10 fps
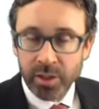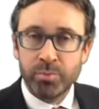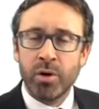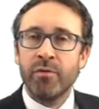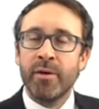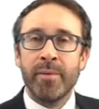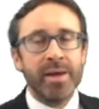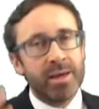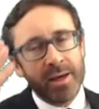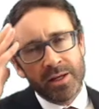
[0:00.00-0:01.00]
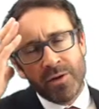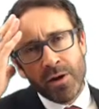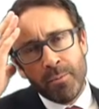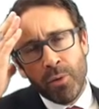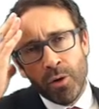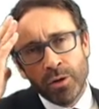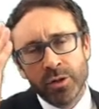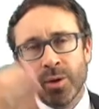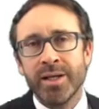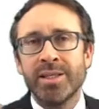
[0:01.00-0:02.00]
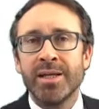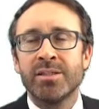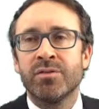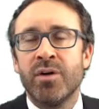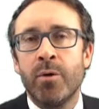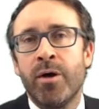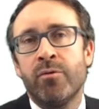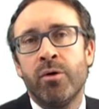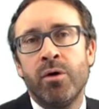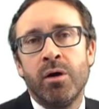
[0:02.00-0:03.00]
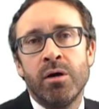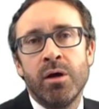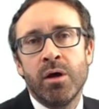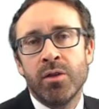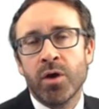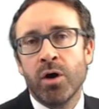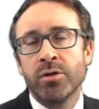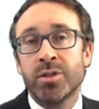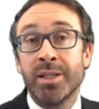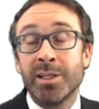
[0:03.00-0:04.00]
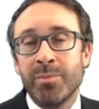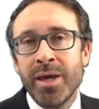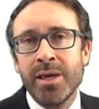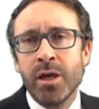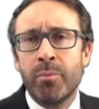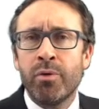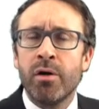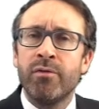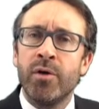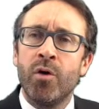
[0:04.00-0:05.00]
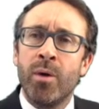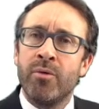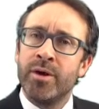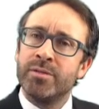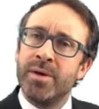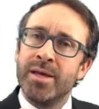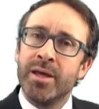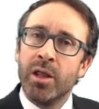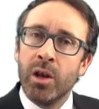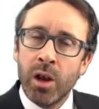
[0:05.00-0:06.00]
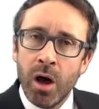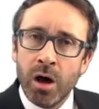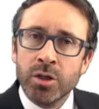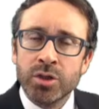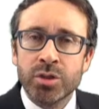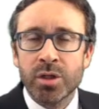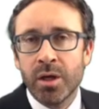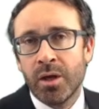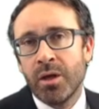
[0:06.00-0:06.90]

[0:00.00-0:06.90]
is profit making. It's very important to identify whether or not the contract is making a profit or whether it is making a loss,